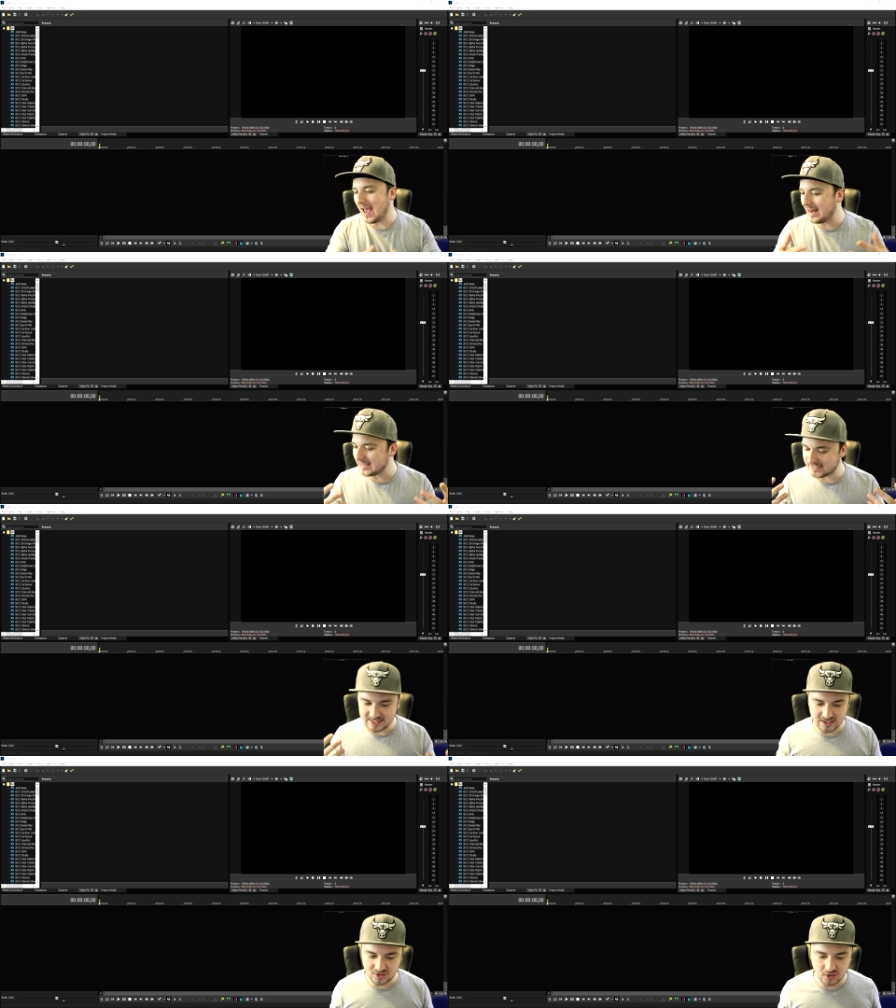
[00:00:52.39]
Alex,
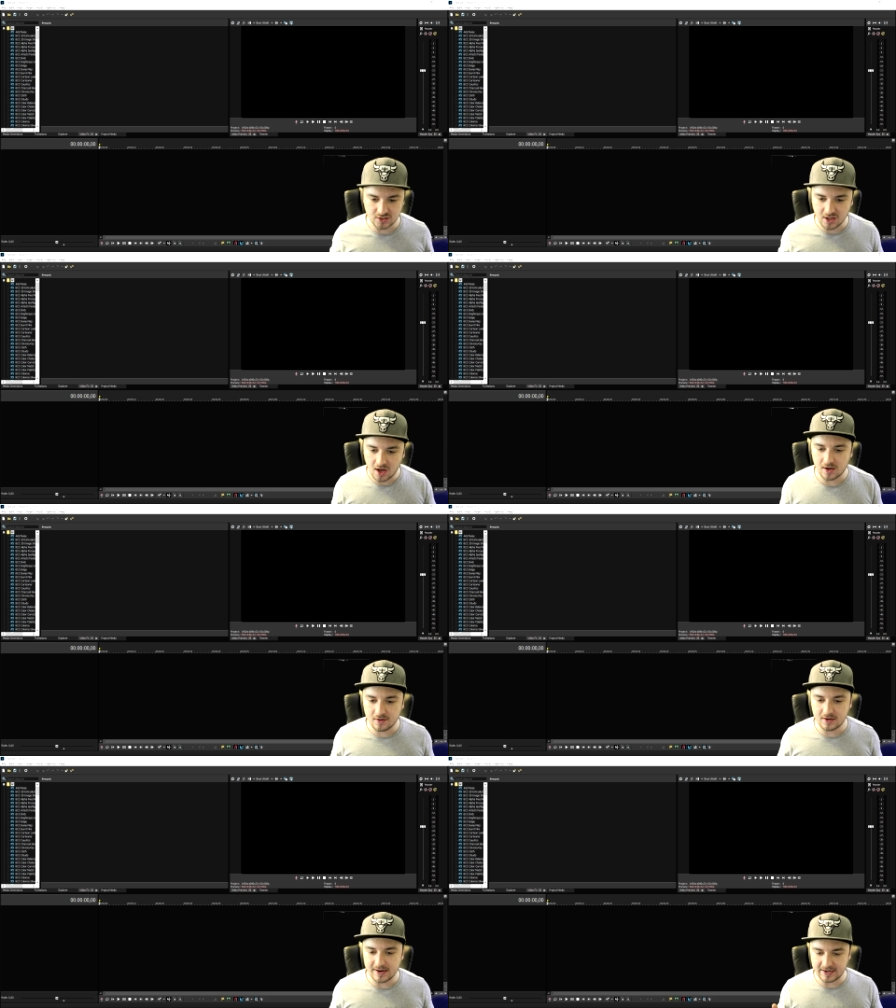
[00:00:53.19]
this does not
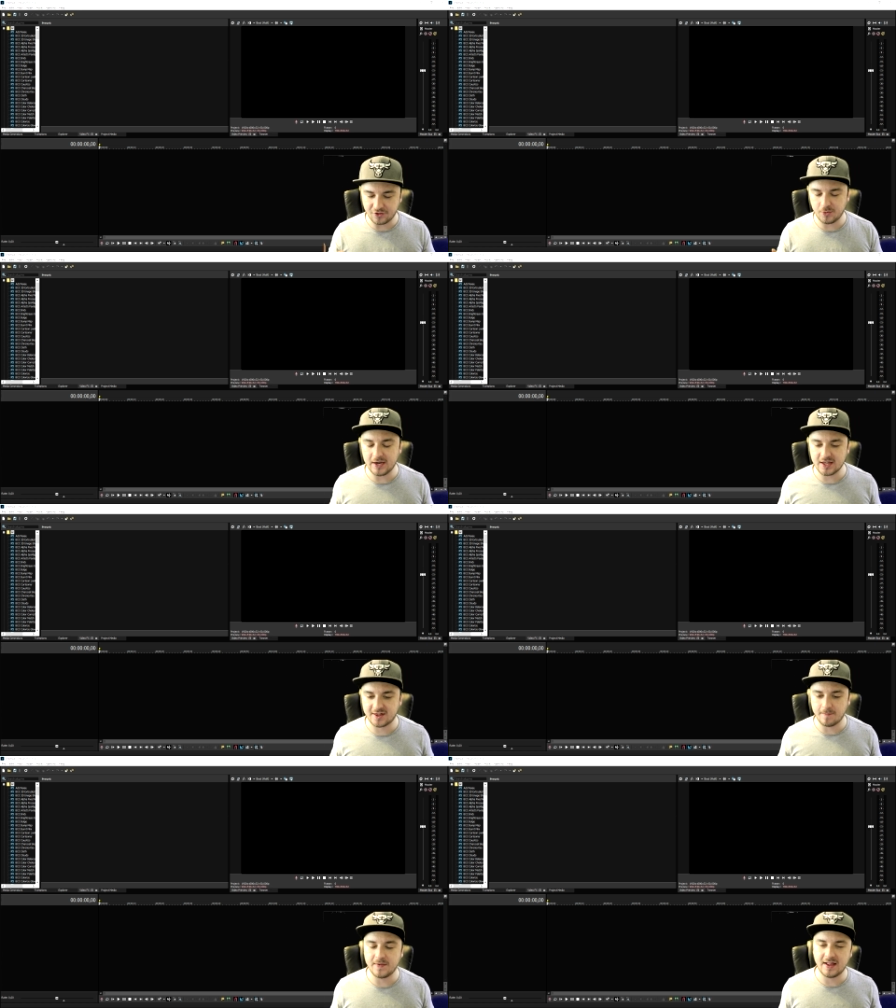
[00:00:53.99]
look like a 3D
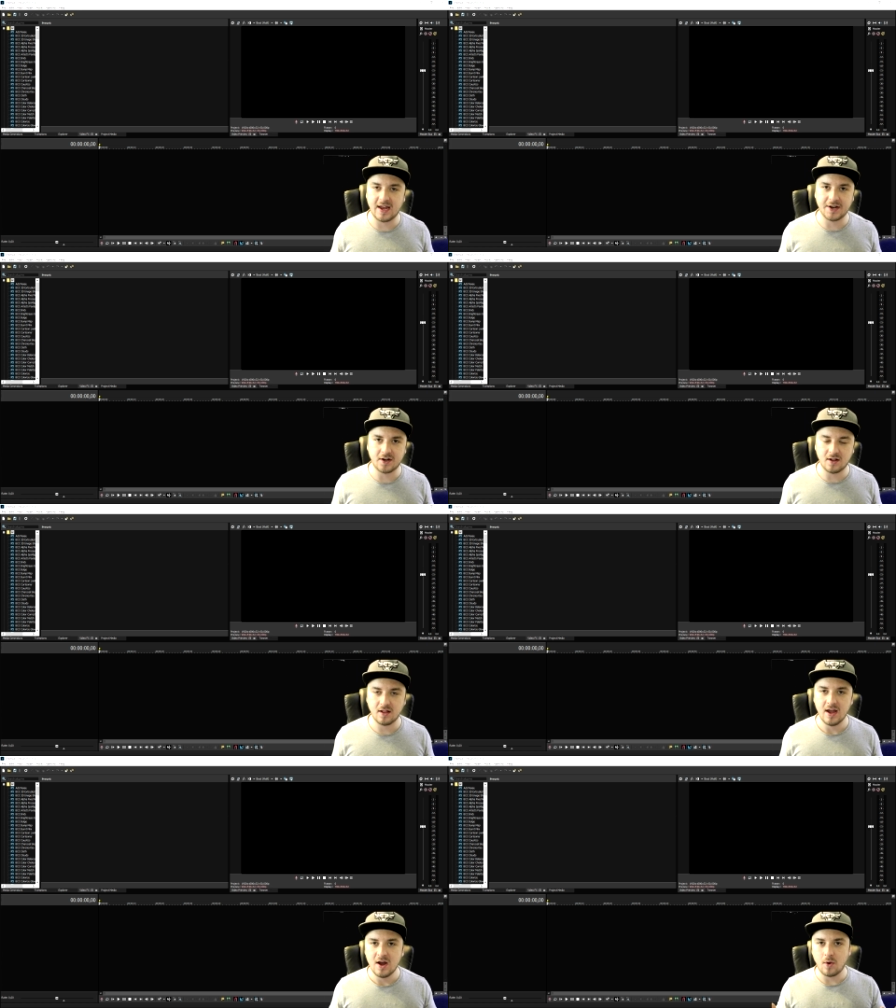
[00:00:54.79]
thumbnail at
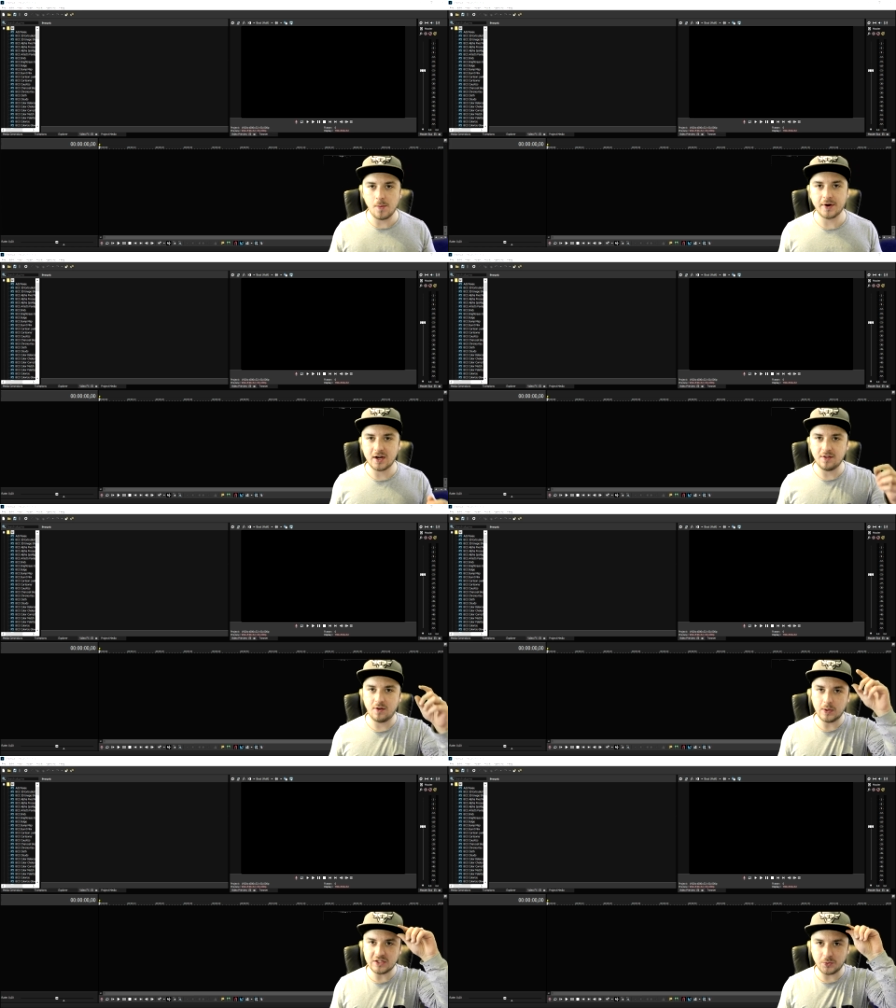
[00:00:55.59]
all. What we're going to
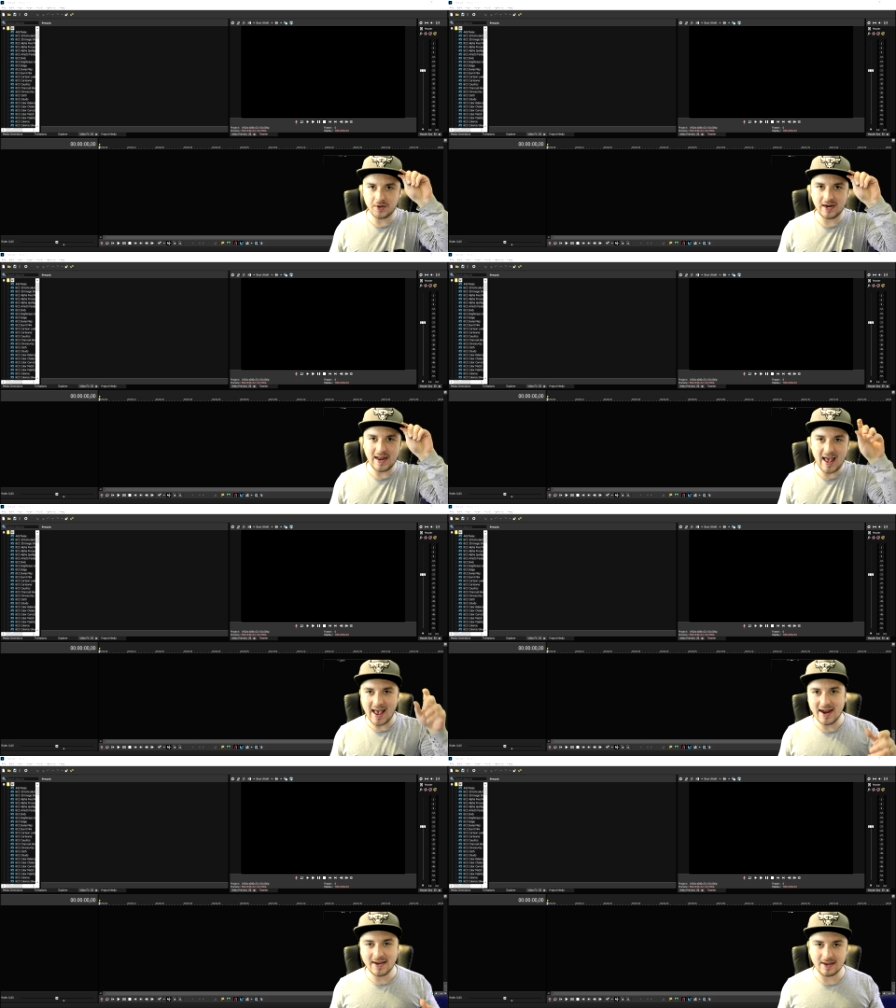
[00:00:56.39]
do is we're going to
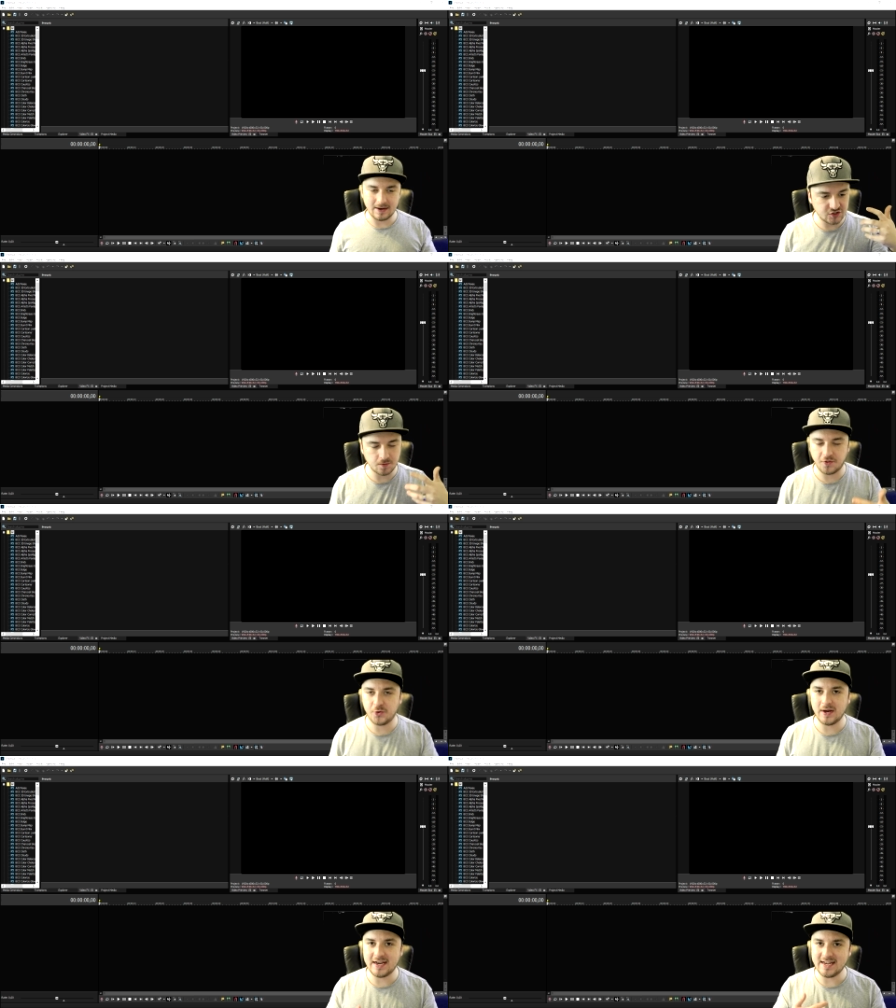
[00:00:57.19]
add in some
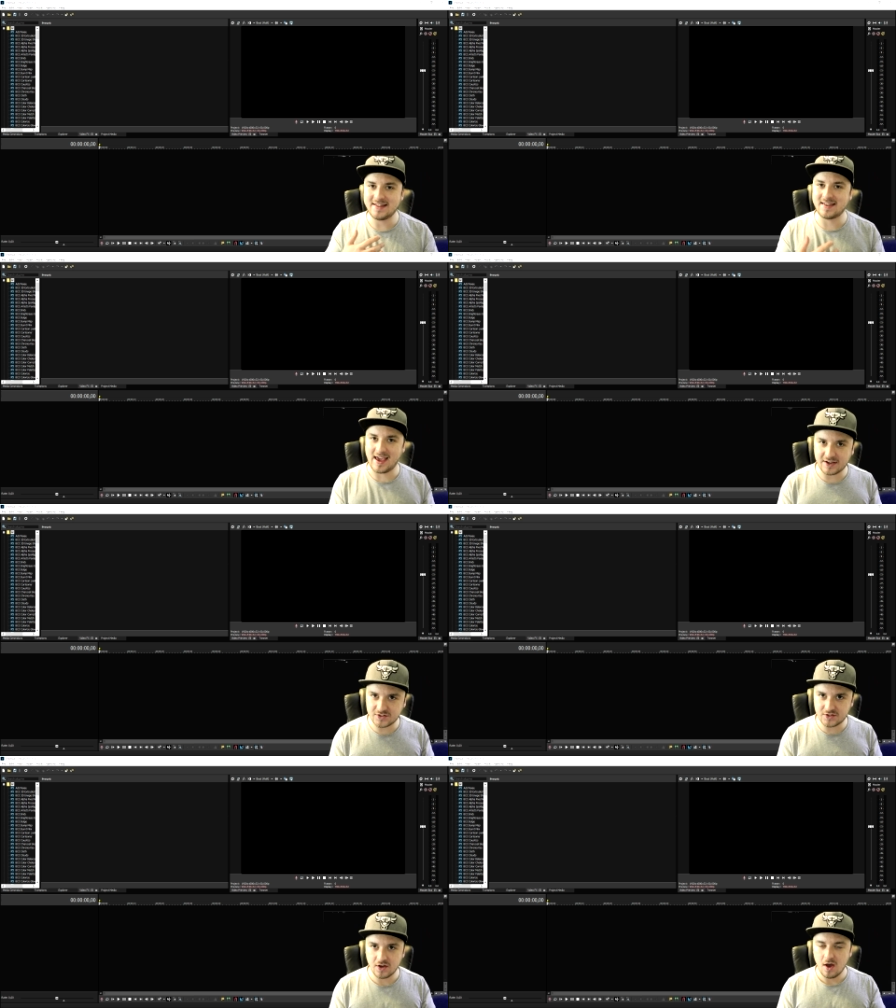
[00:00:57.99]
3D
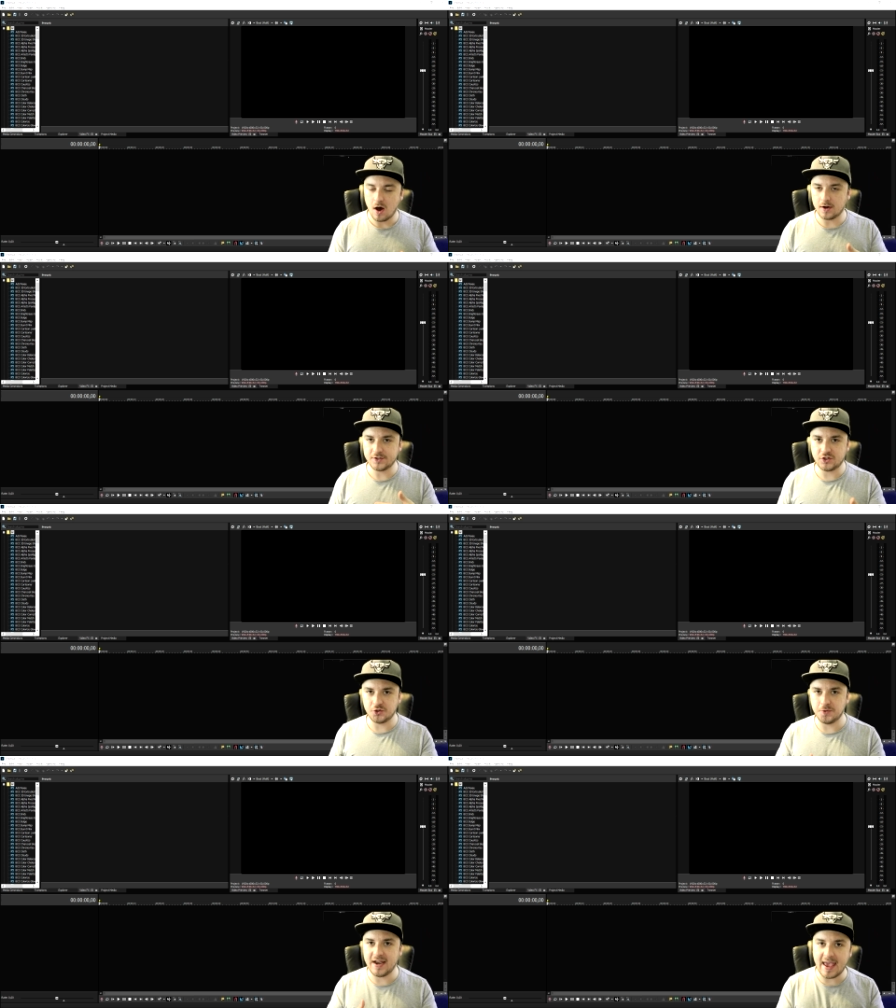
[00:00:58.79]
text
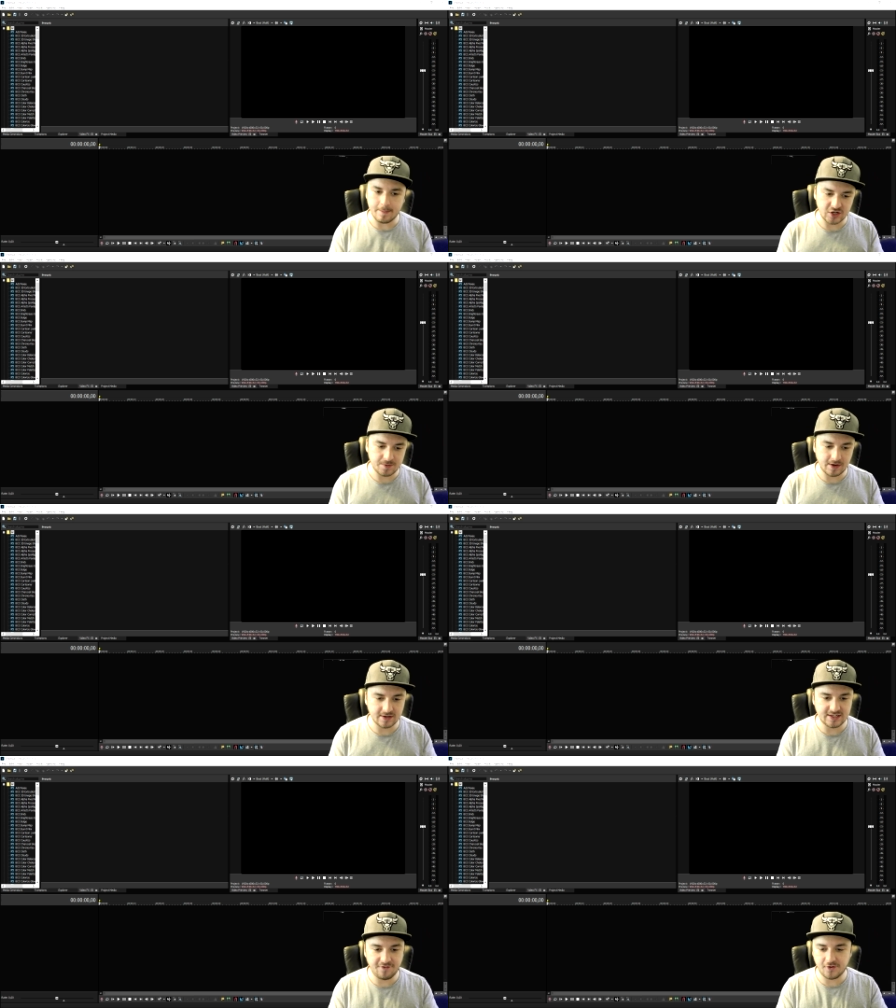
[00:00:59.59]
onto an image
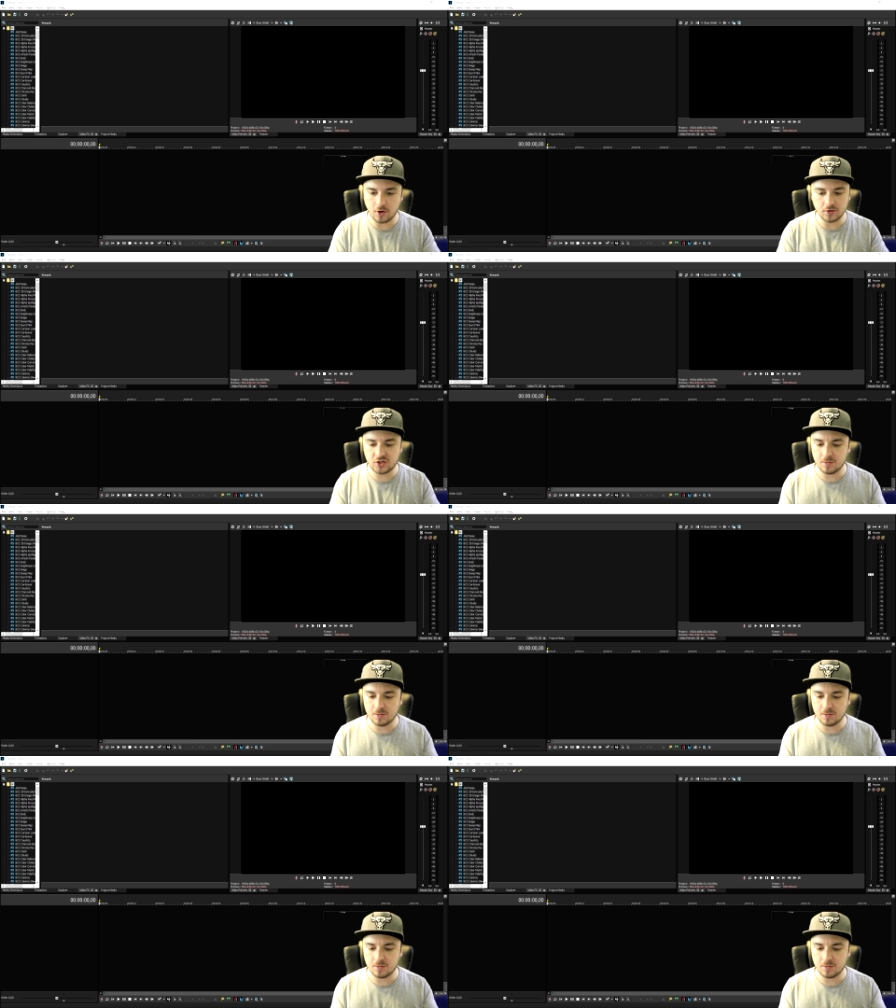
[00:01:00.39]
because if we're going